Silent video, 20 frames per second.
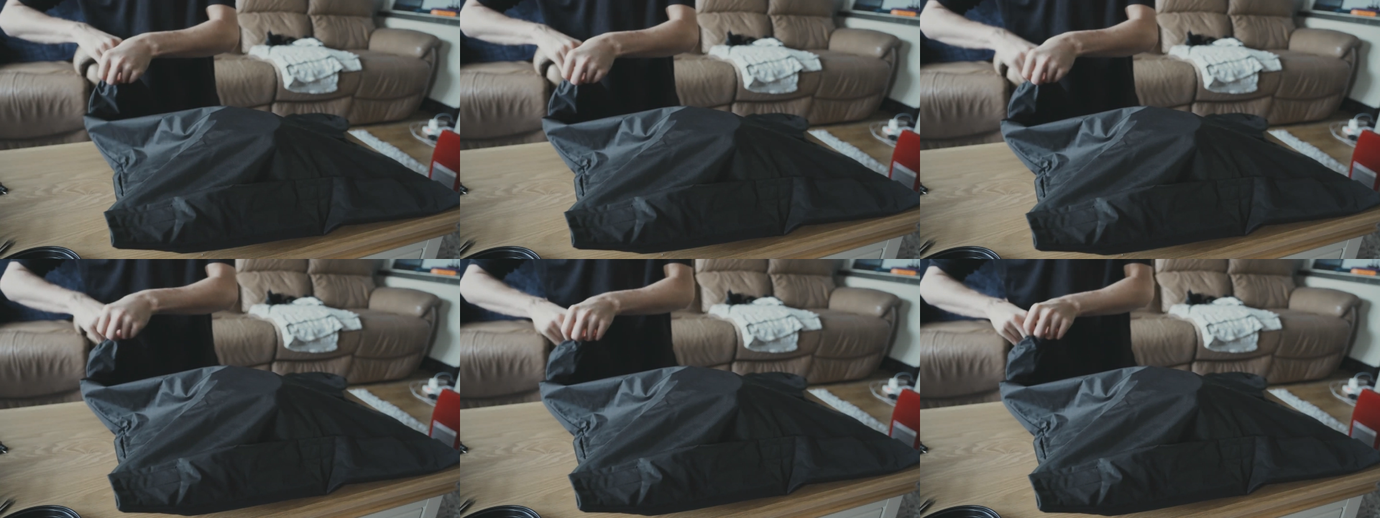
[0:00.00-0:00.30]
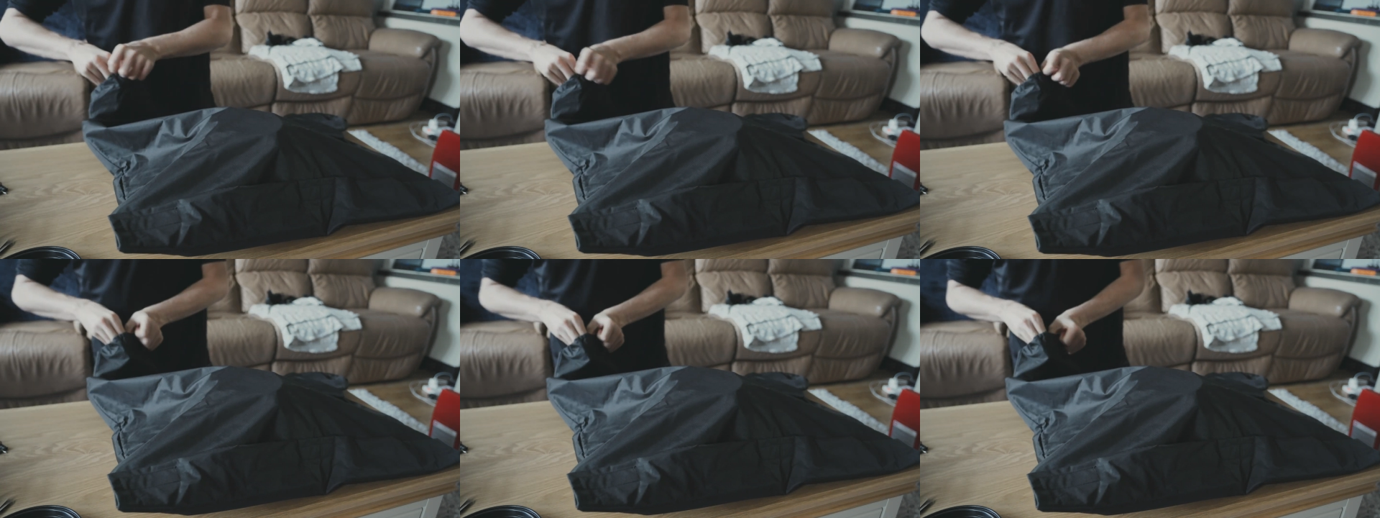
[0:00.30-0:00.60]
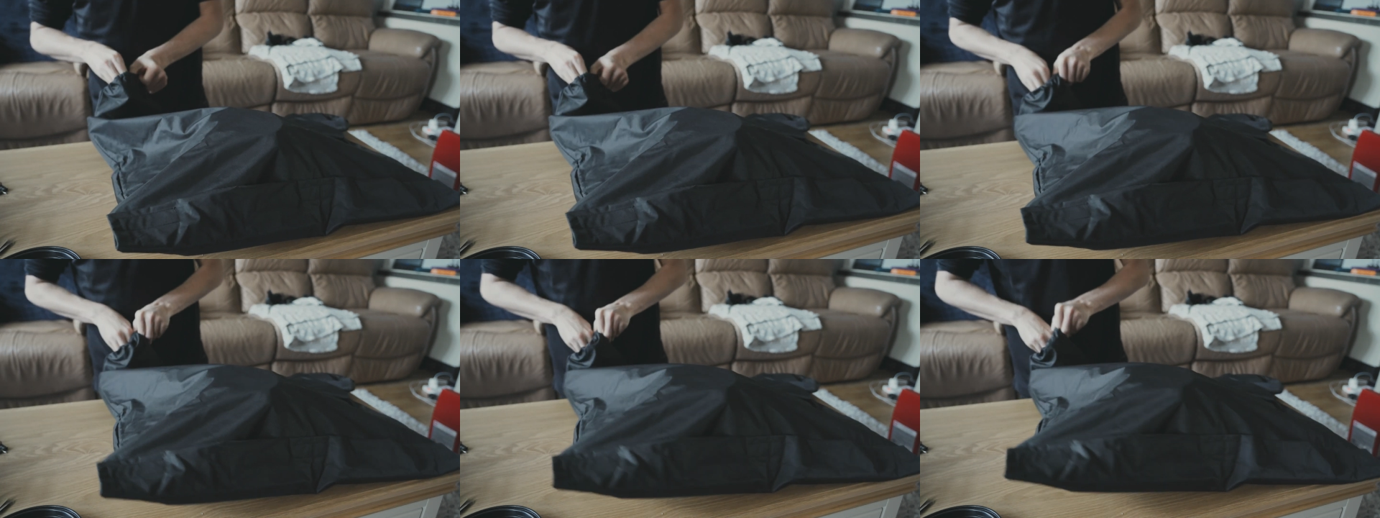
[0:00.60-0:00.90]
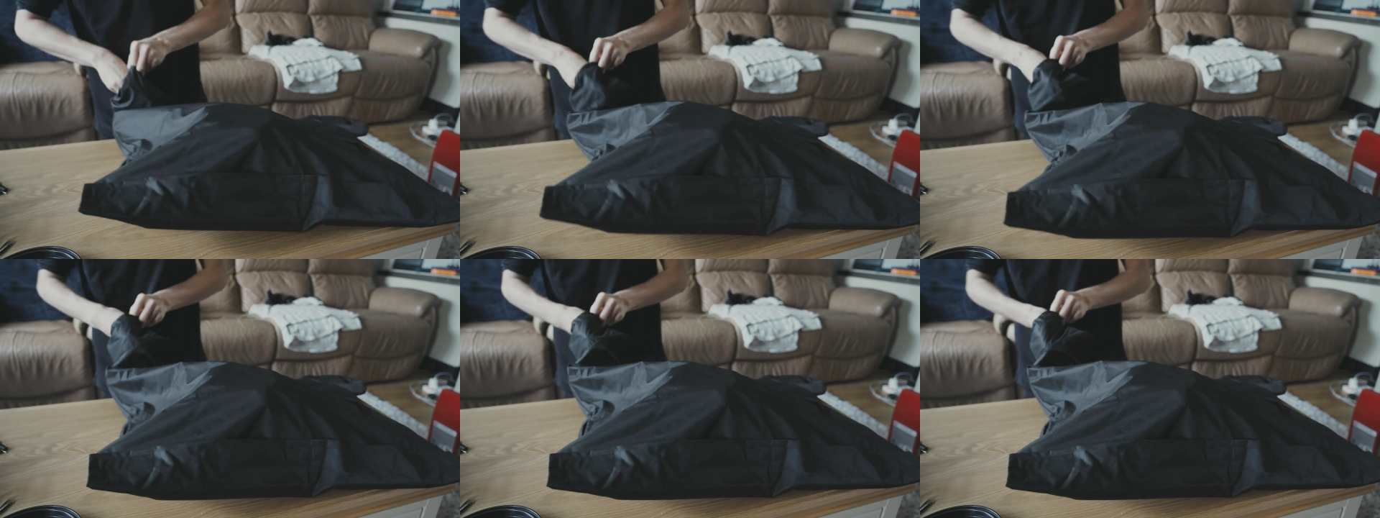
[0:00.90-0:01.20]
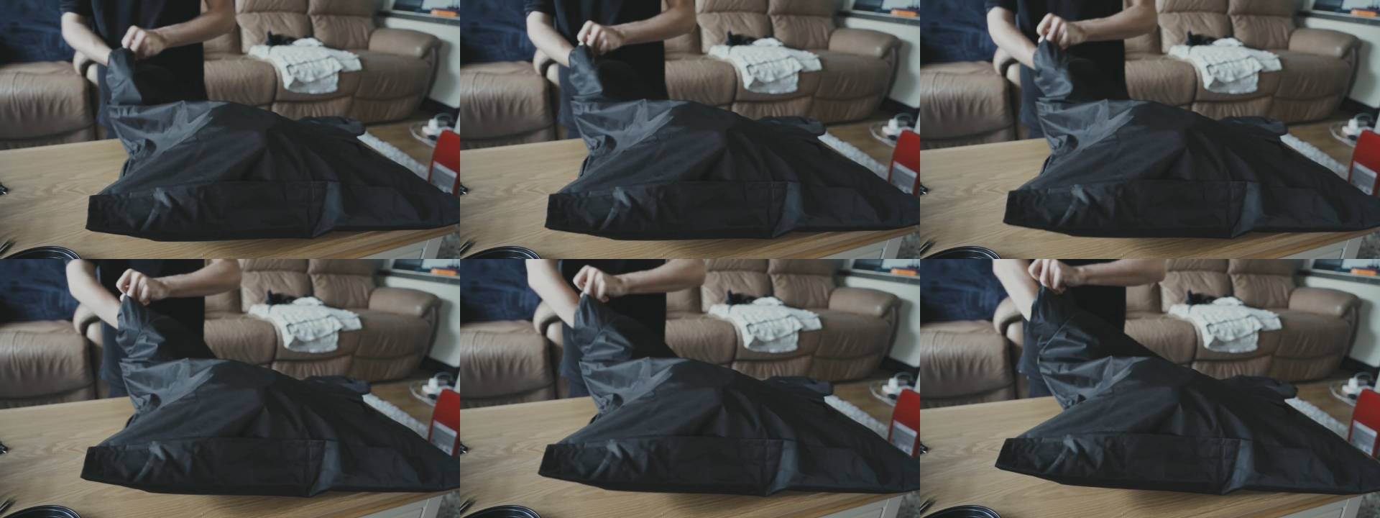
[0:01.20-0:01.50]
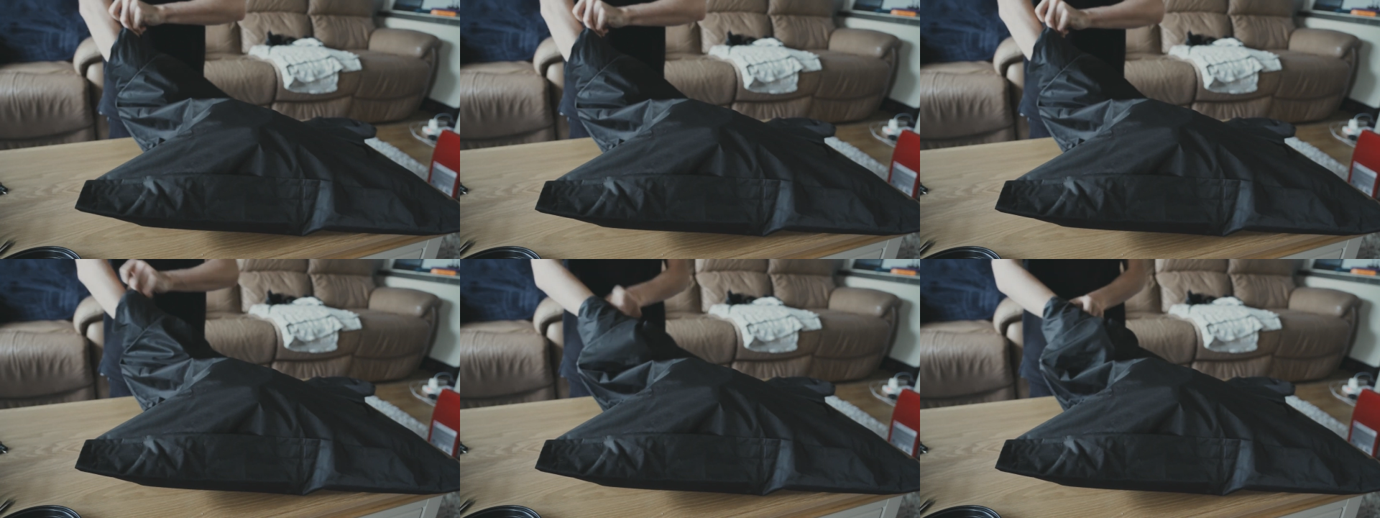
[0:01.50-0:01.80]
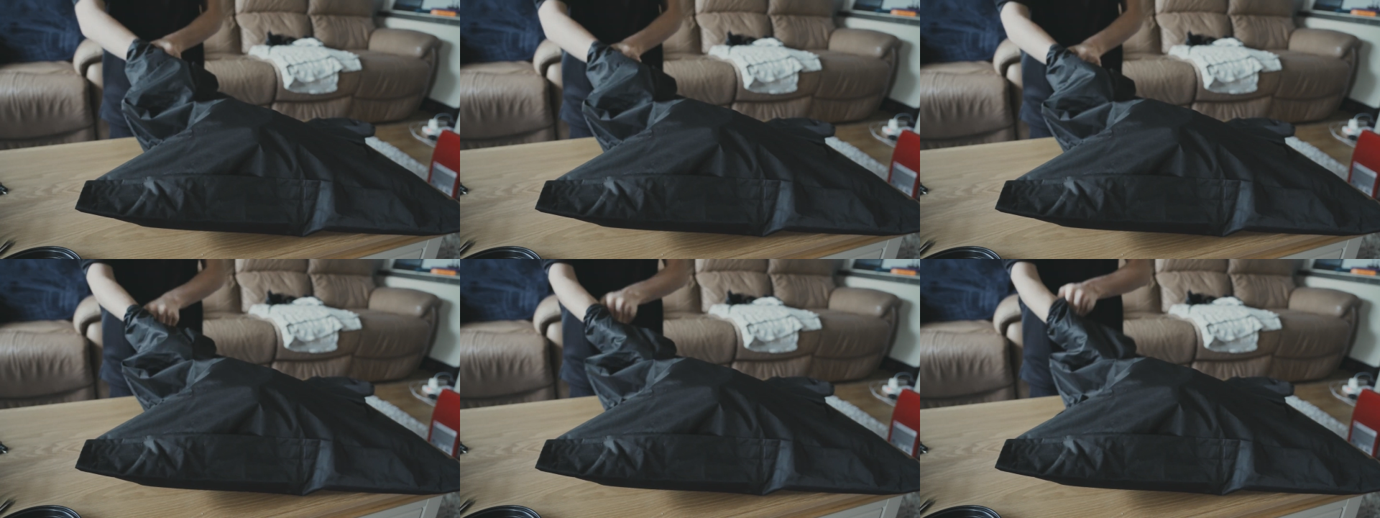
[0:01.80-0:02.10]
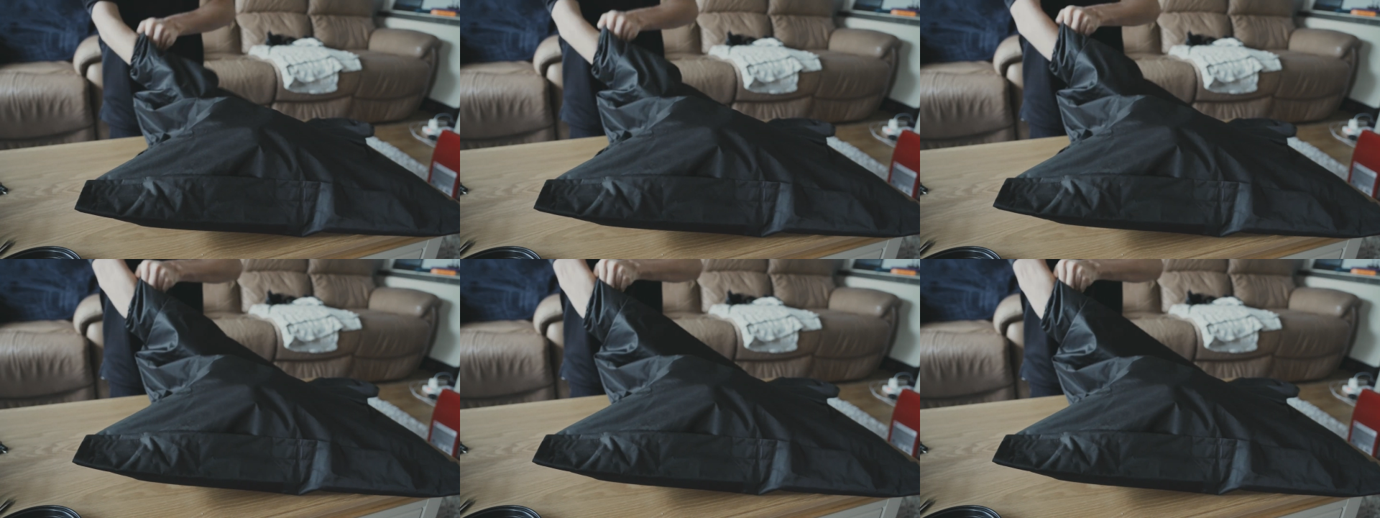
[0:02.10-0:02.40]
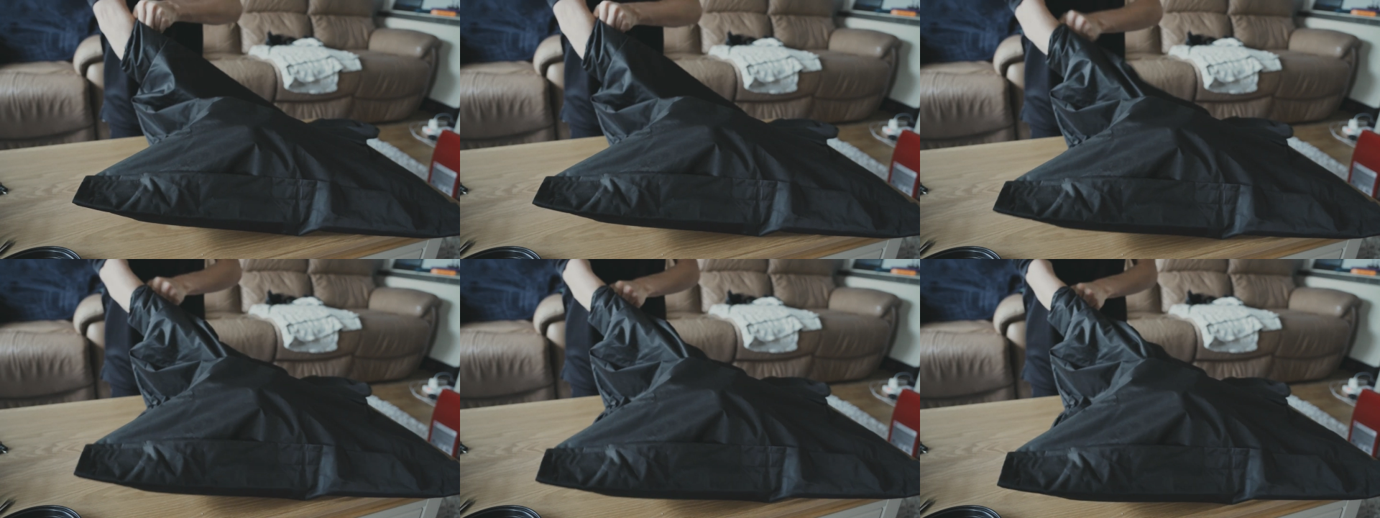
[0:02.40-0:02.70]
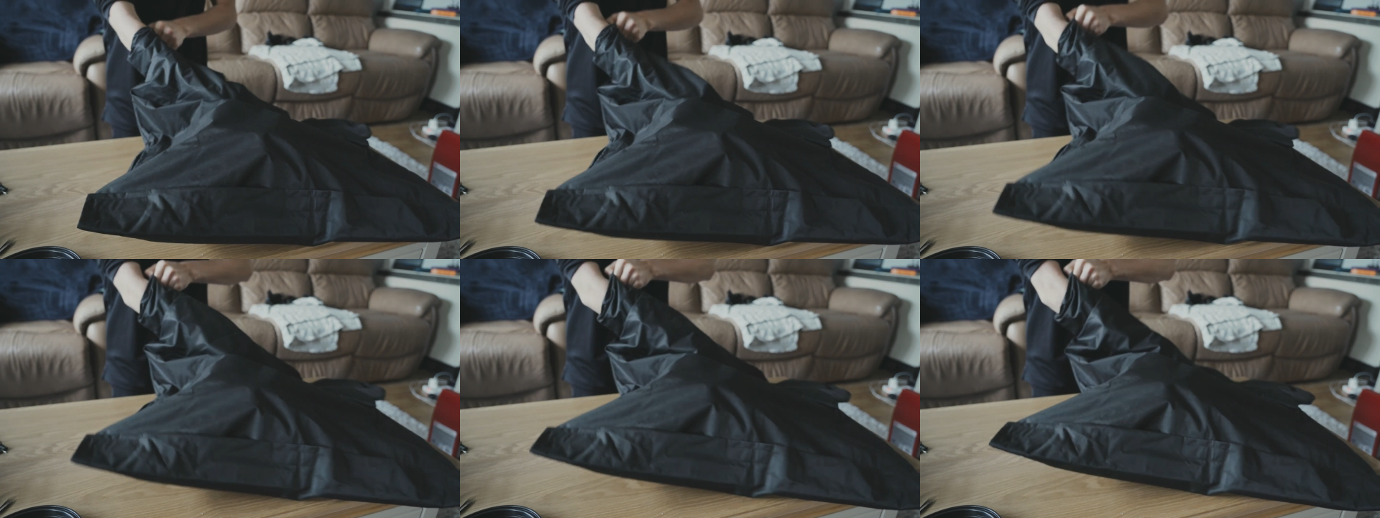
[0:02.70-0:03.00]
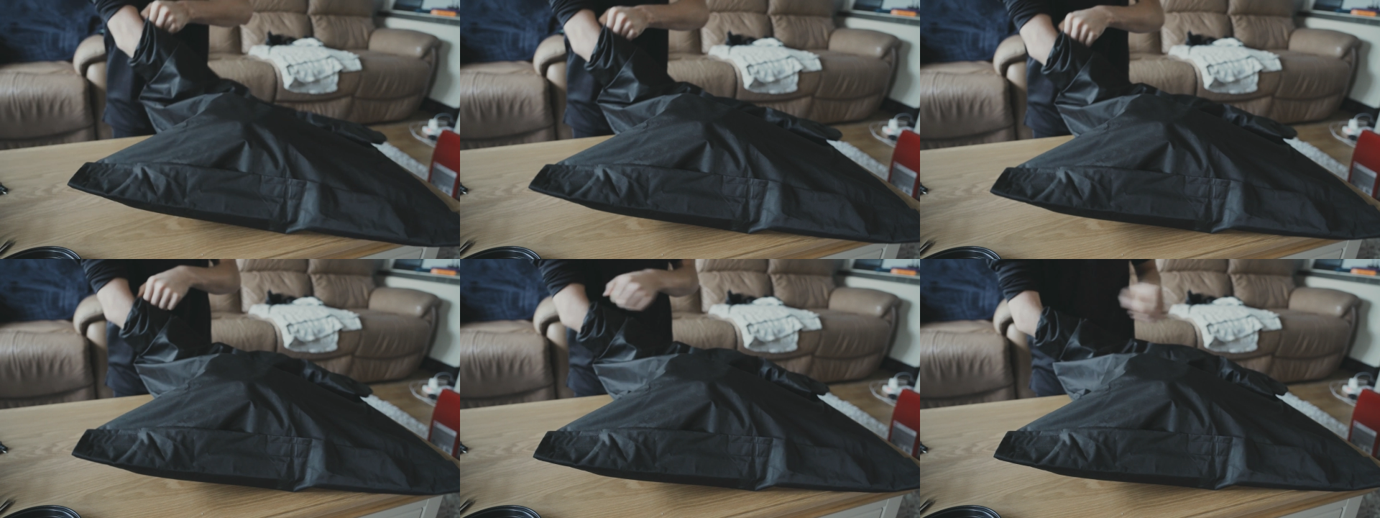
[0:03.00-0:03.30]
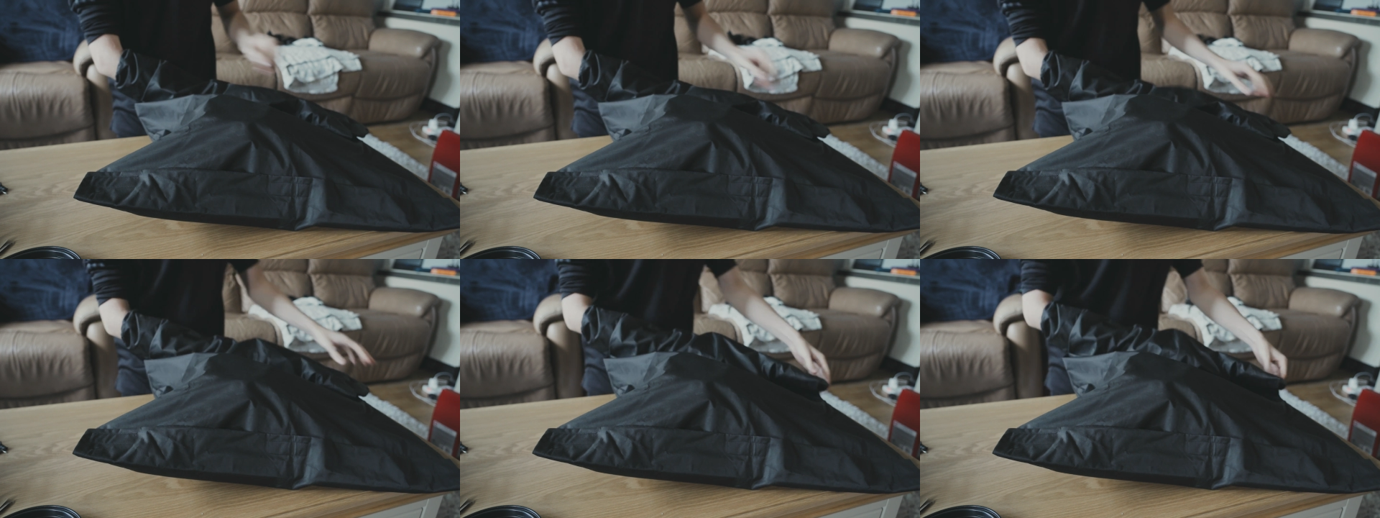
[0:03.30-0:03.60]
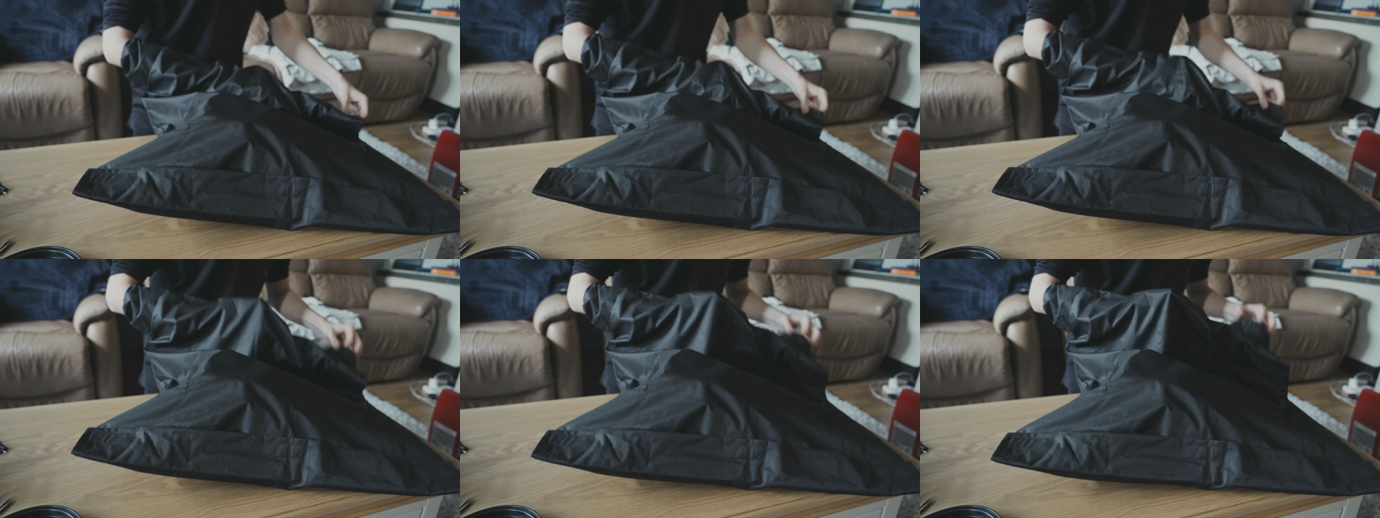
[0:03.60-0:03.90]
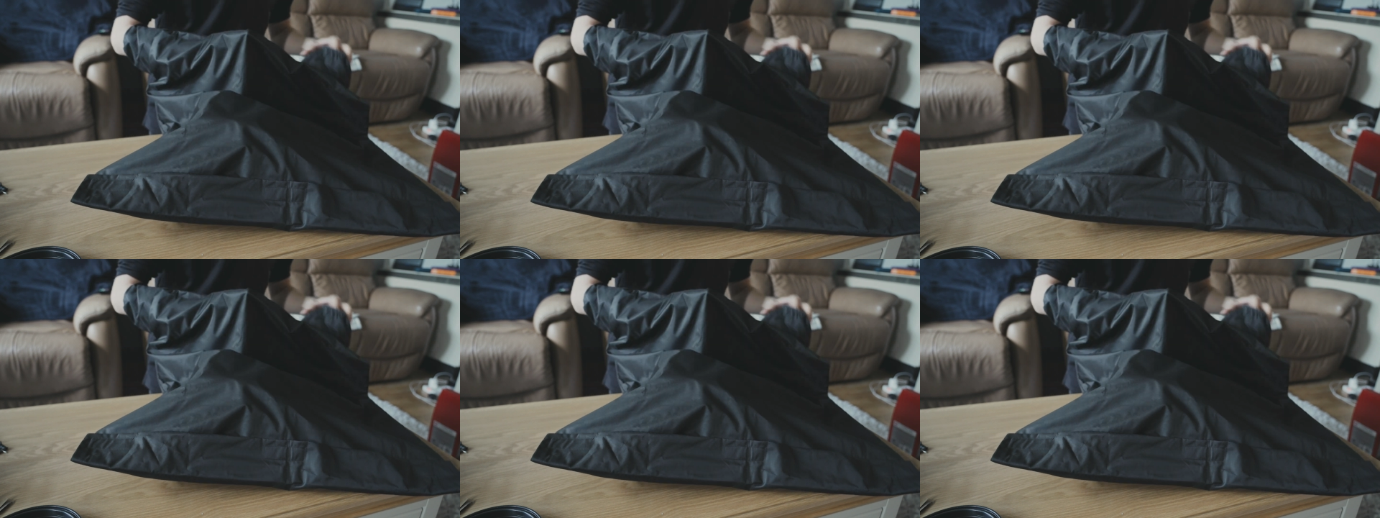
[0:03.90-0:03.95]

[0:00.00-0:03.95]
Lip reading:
No face is visible, so there are no lips to read.